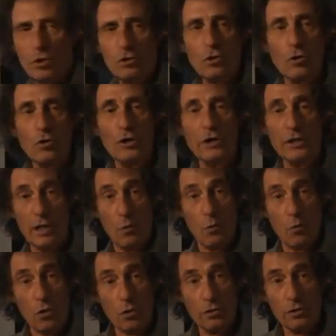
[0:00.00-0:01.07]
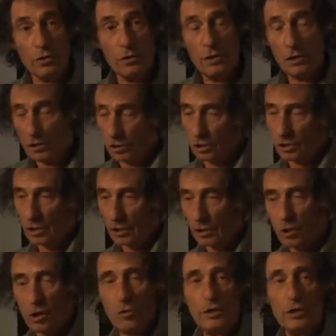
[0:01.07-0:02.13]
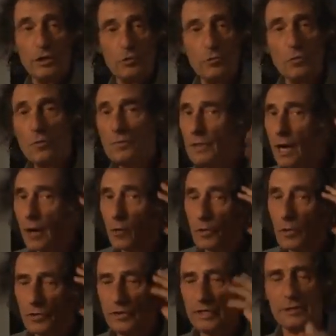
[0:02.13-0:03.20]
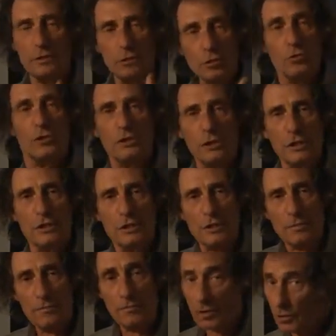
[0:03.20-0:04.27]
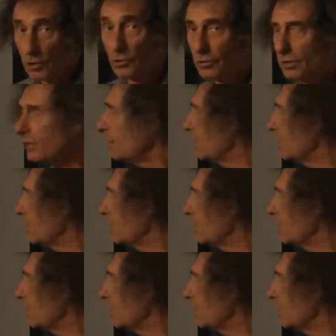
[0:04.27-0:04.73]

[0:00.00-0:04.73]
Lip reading: But not only a word. She can go in her room now with this new system, very new